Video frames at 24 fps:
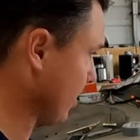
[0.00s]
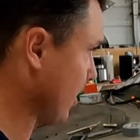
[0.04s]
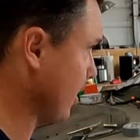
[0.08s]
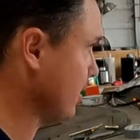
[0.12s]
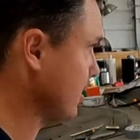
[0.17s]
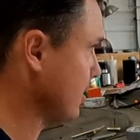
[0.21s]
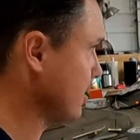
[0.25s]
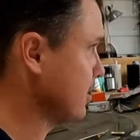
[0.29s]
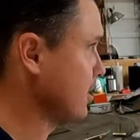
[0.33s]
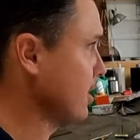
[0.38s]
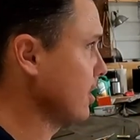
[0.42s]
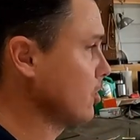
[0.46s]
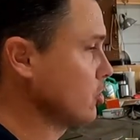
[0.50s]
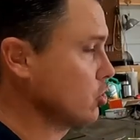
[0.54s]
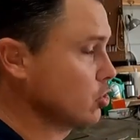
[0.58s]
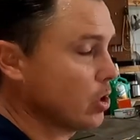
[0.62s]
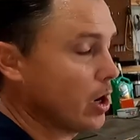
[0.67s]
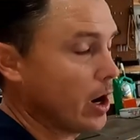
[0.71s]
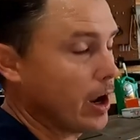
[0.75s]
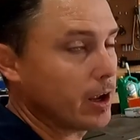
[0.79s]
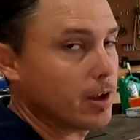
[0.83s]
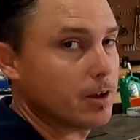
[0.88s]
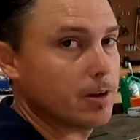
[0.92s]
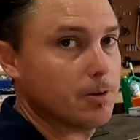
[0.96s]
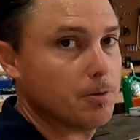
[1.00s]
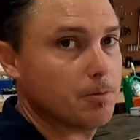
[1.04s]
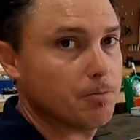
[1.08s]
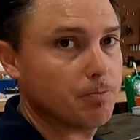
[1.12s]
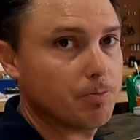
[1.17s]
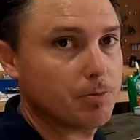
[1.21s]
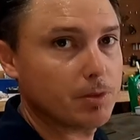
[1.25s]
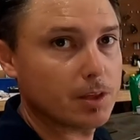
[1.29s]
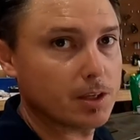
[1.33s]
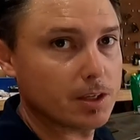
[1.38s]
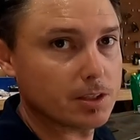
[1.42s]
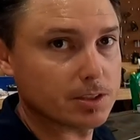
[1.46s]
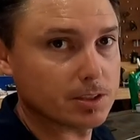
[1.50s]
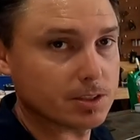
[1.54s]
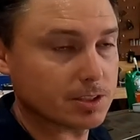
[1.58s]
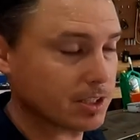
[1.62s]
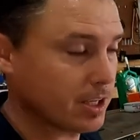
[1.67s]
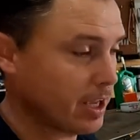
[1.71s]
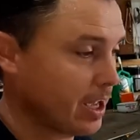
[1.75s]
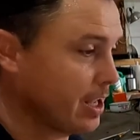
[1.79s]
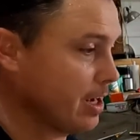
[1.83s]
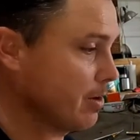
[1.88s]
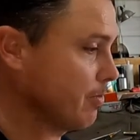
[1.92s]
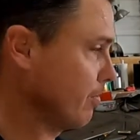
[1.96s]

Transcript: this thing dry. So it's kind of